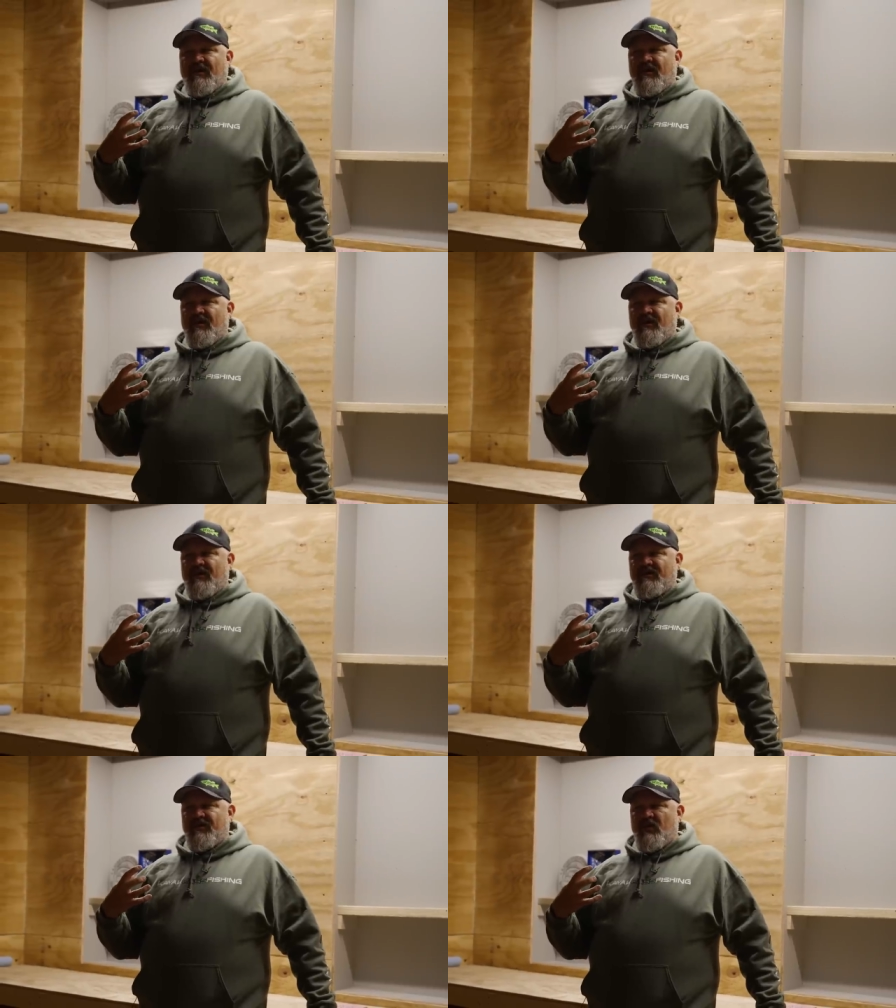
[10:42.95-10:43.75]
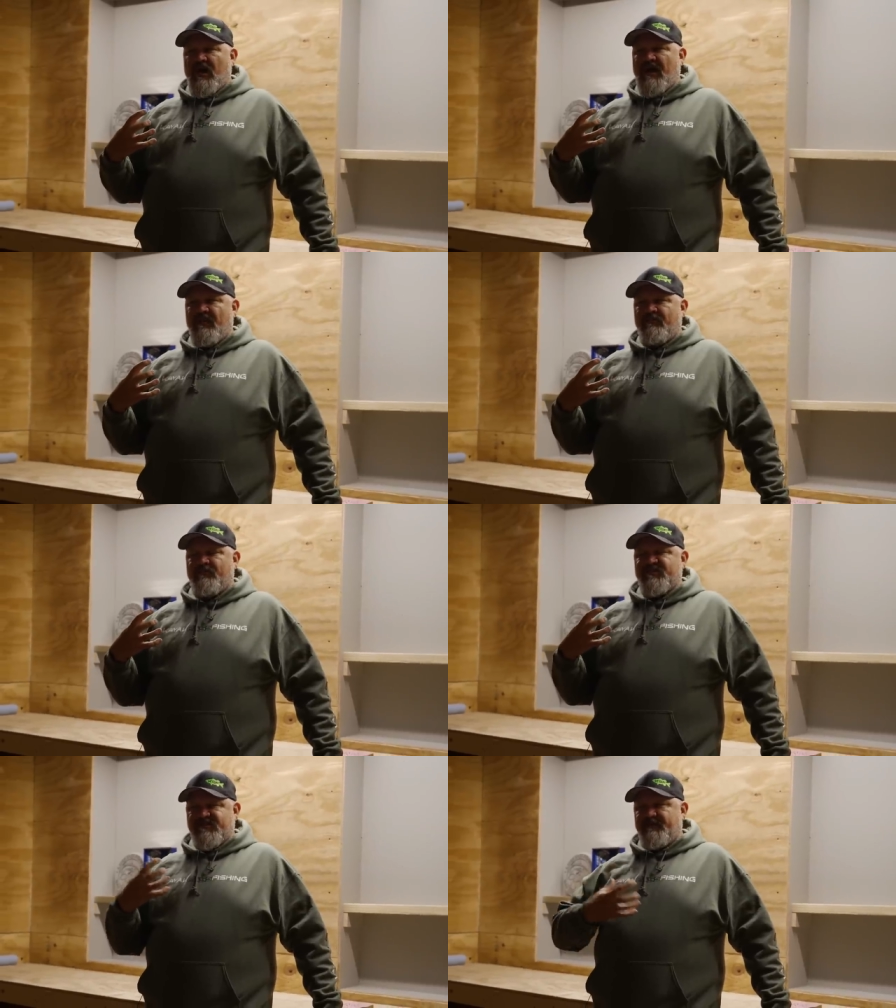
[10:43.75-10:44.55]
Uh, you know, I
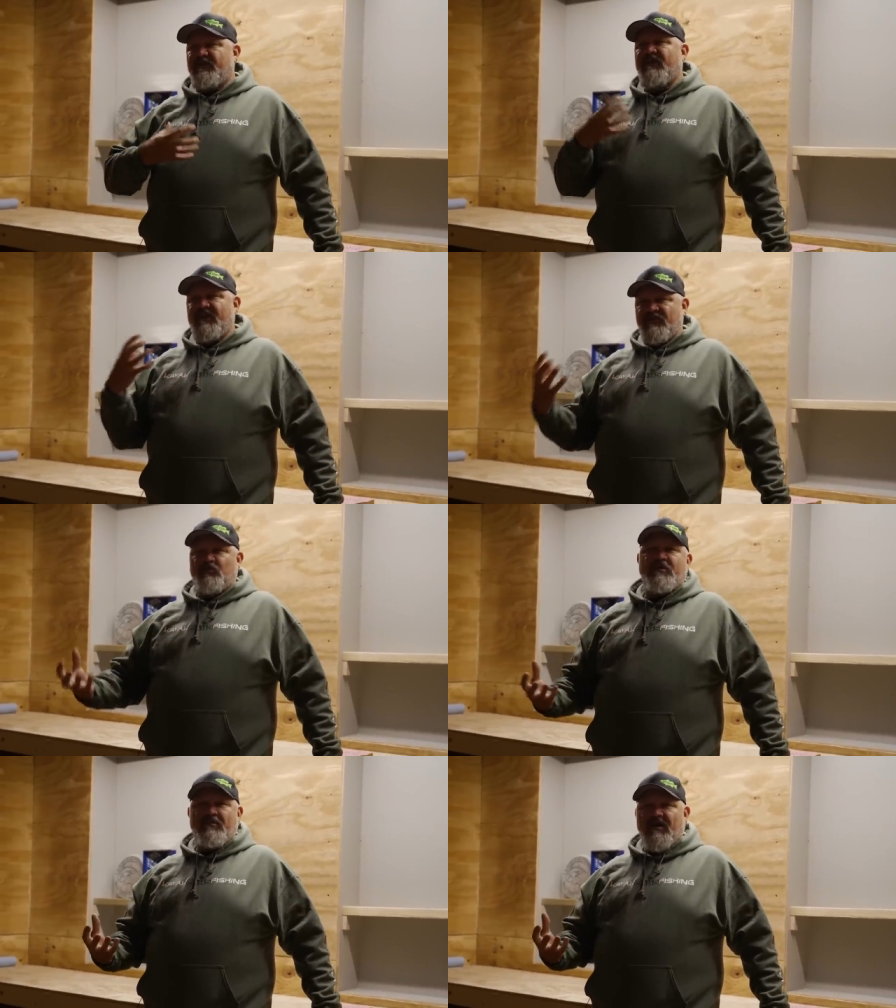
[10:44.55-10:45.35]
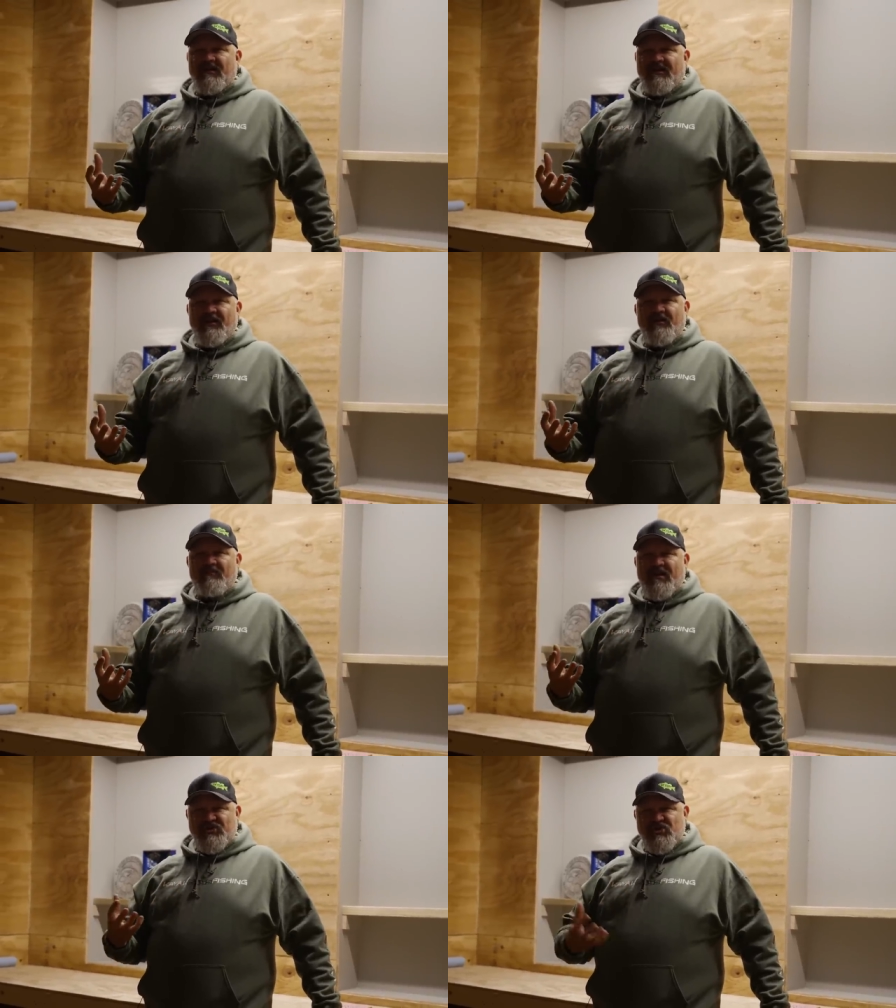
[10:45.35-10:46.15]
spearheaded the remodeling of
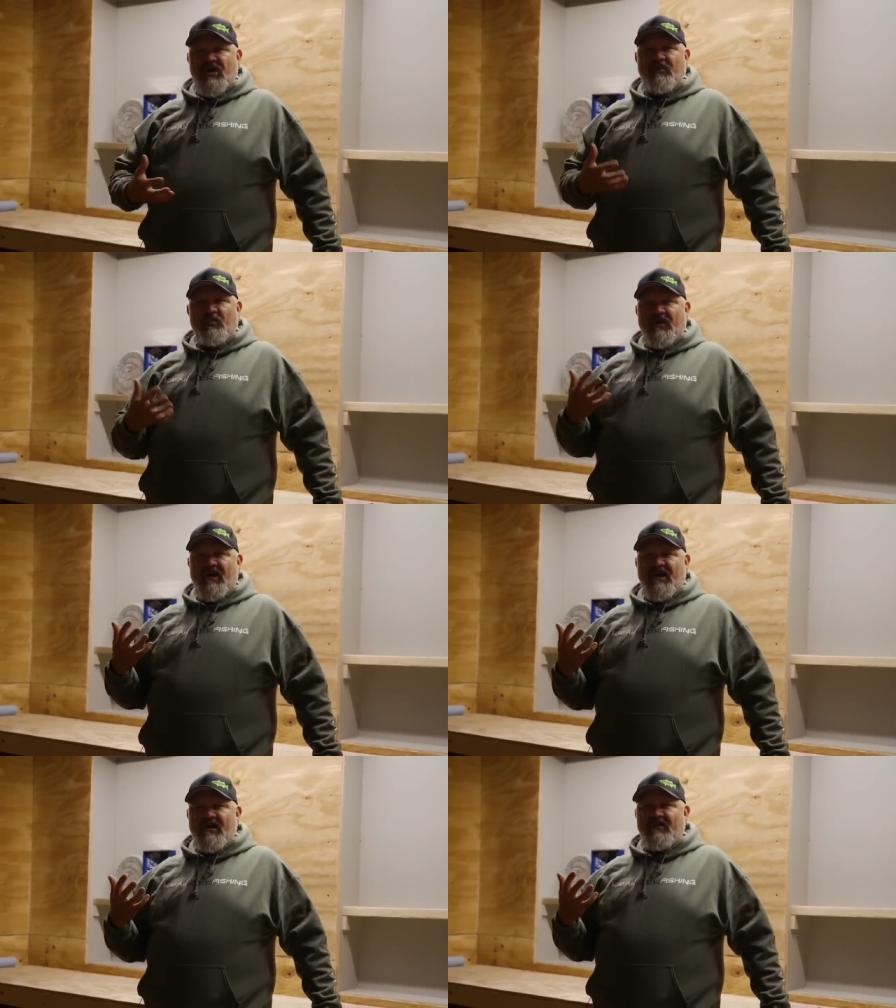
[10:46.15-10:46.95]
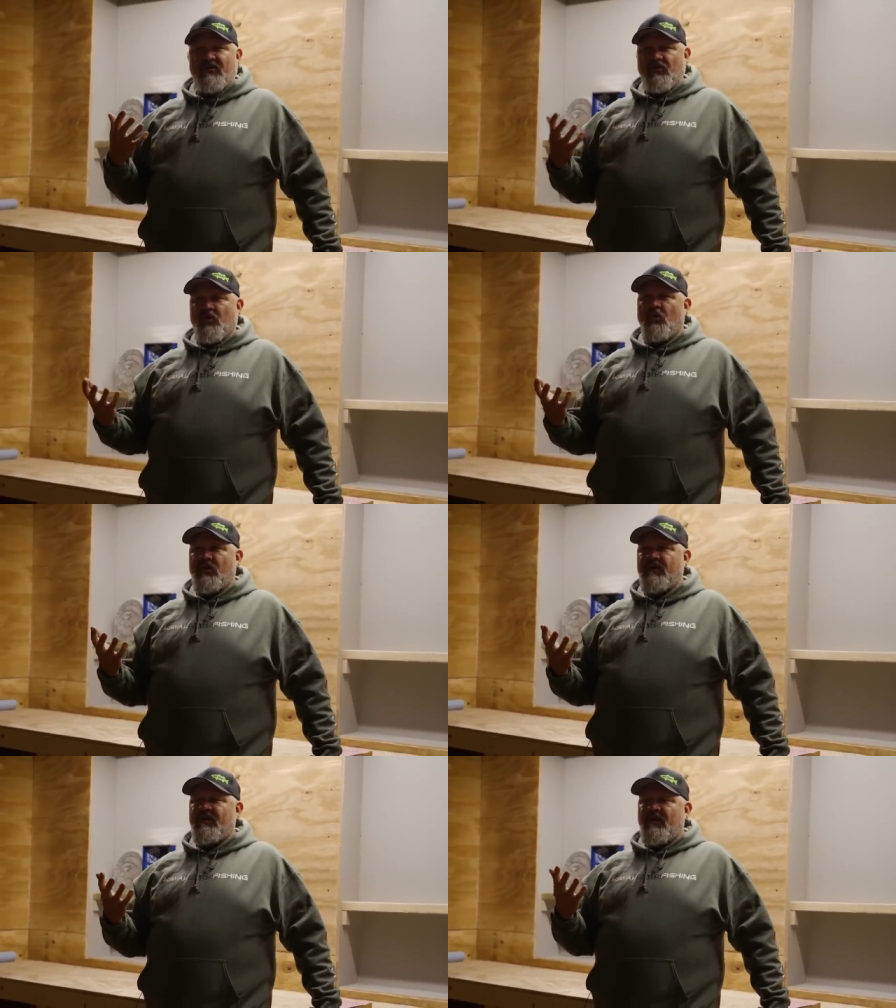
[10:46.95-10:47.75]
my shop when I had Hook
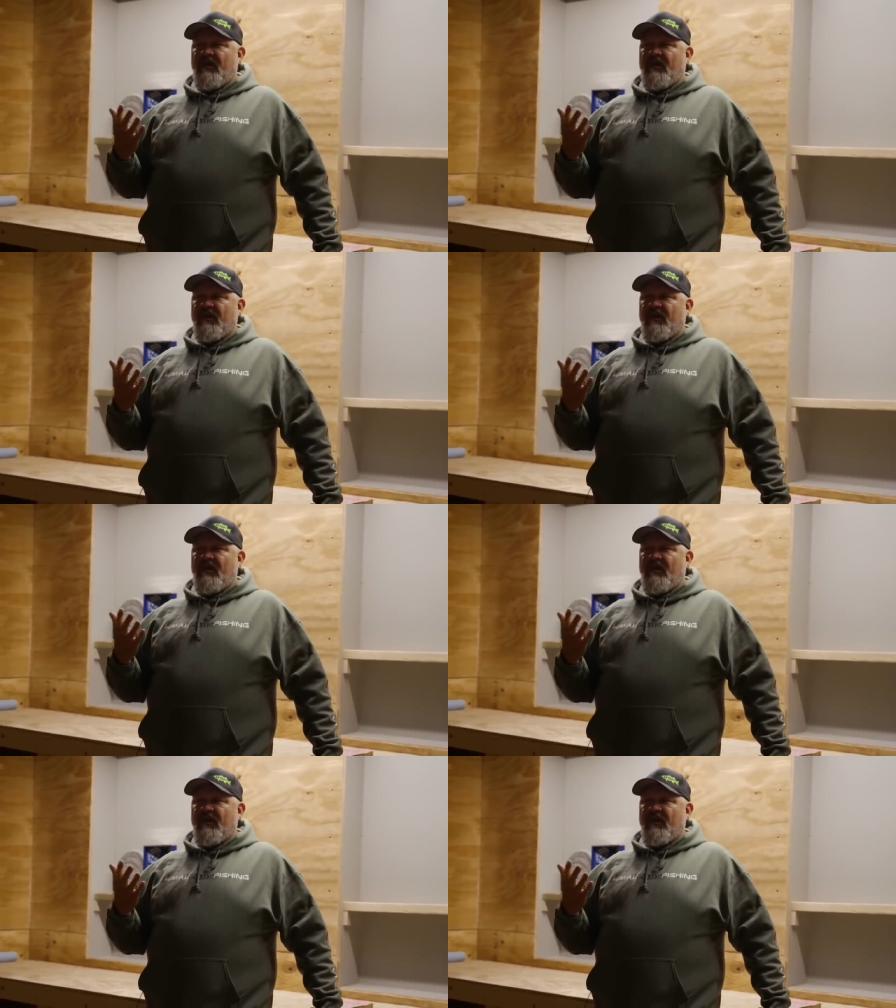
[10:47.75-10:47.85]
One.